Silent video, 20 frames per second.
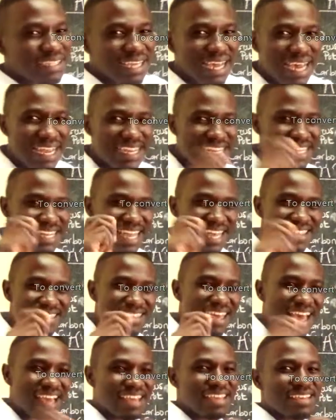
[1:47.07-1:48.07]

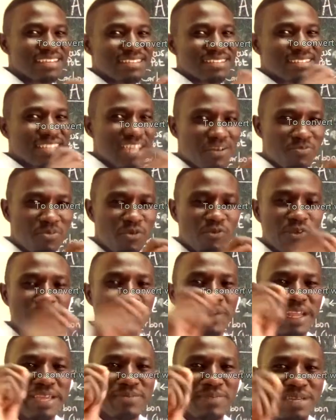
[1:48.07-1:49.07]
another example of a
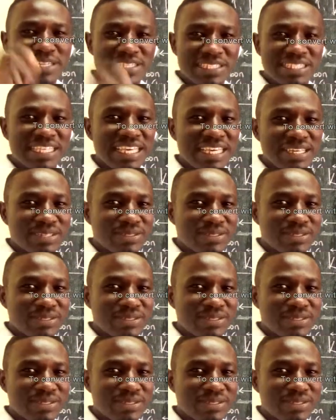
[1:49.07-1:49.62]
primary cell,